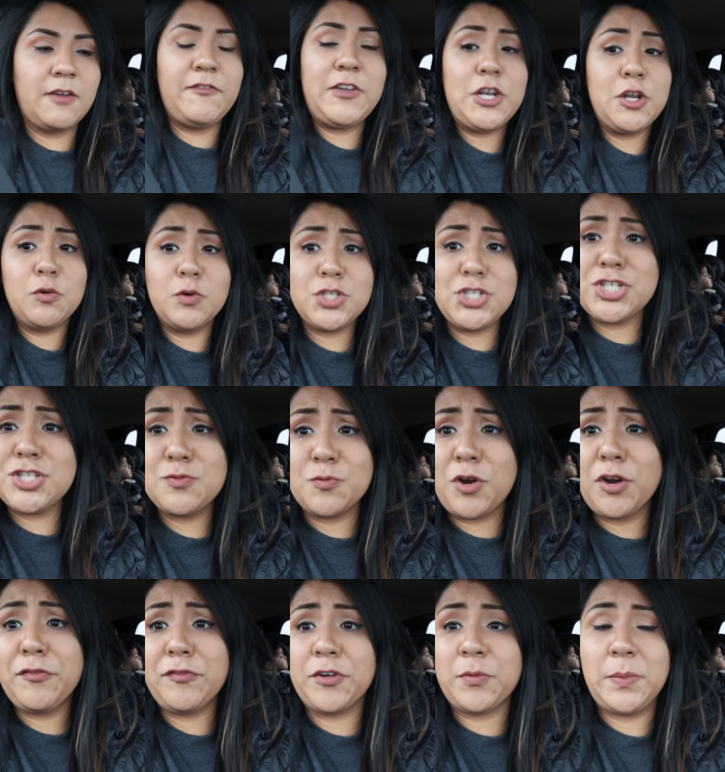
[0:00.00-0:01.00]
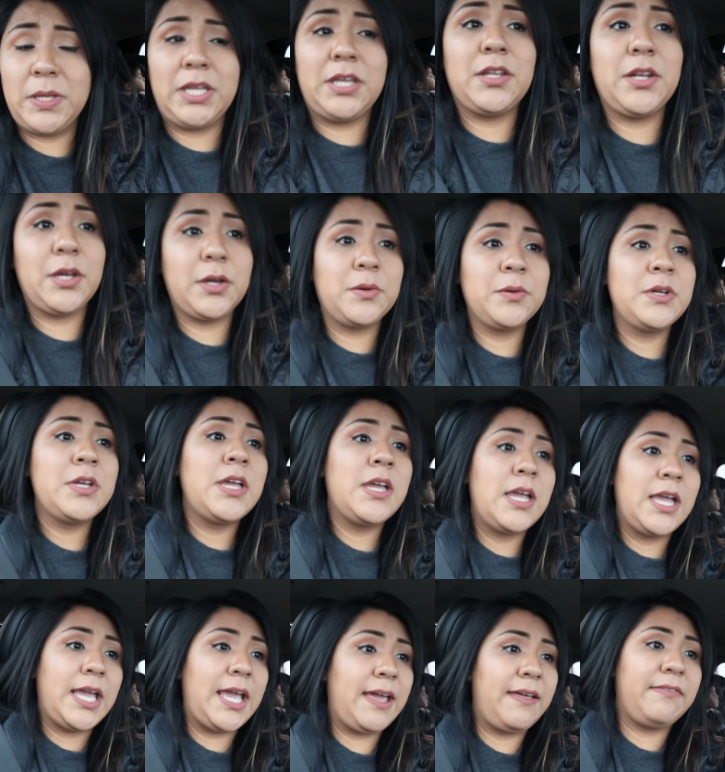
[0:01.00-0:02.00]
Vino would just work for me, you know?
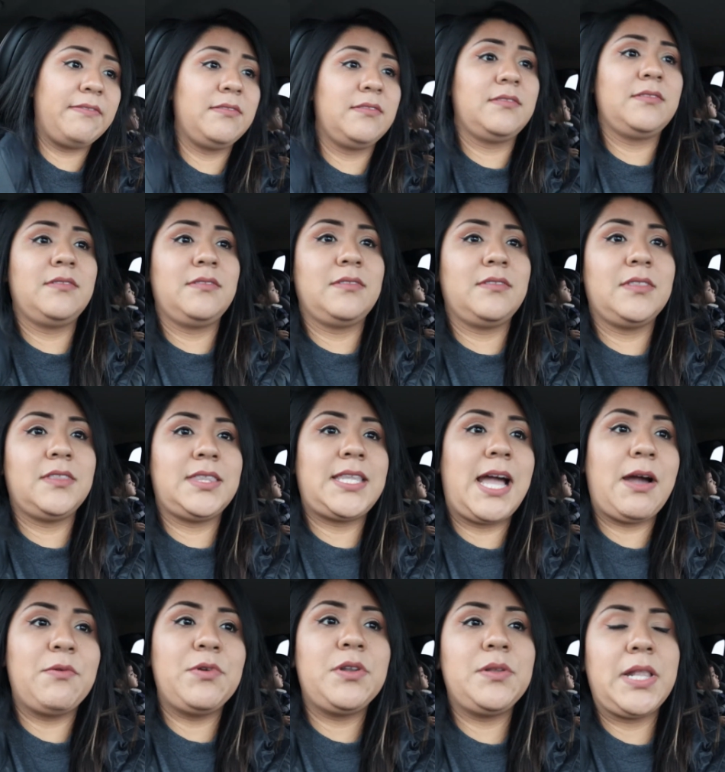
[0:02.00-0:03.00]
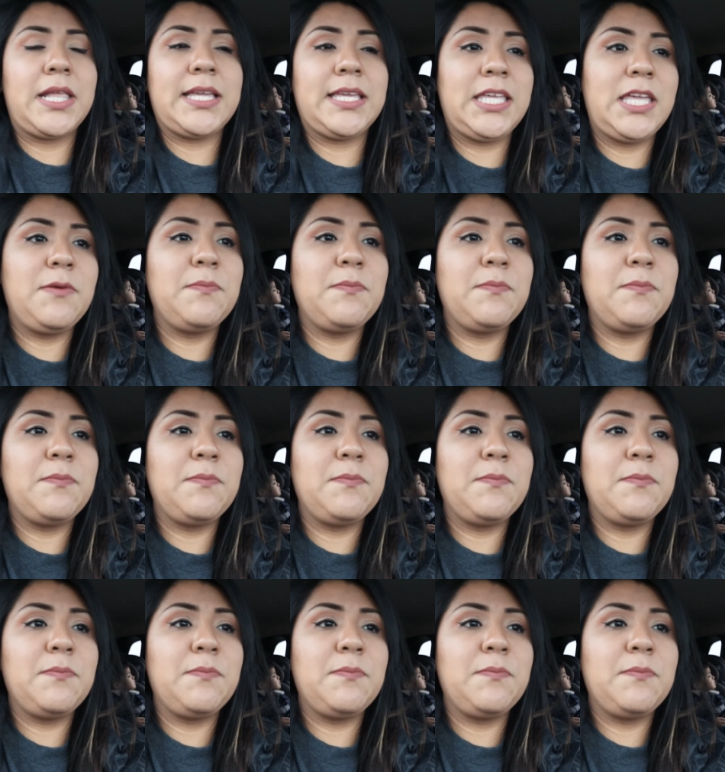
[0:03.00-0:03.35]
And that would like